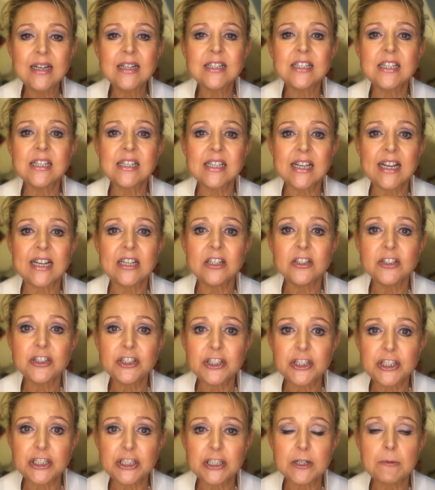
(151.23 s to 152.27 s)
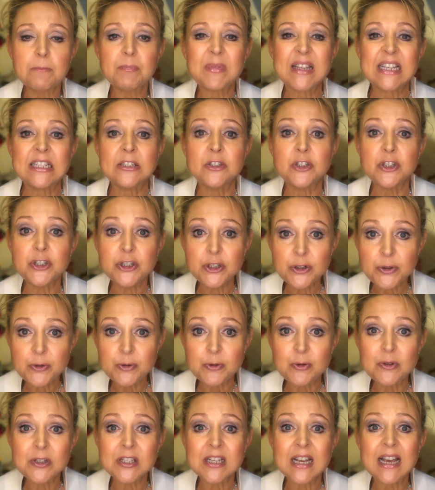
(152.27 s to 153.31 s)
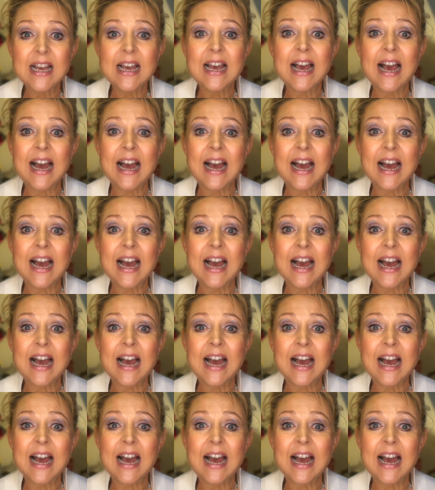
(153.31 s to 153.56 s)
to say sh in shoes,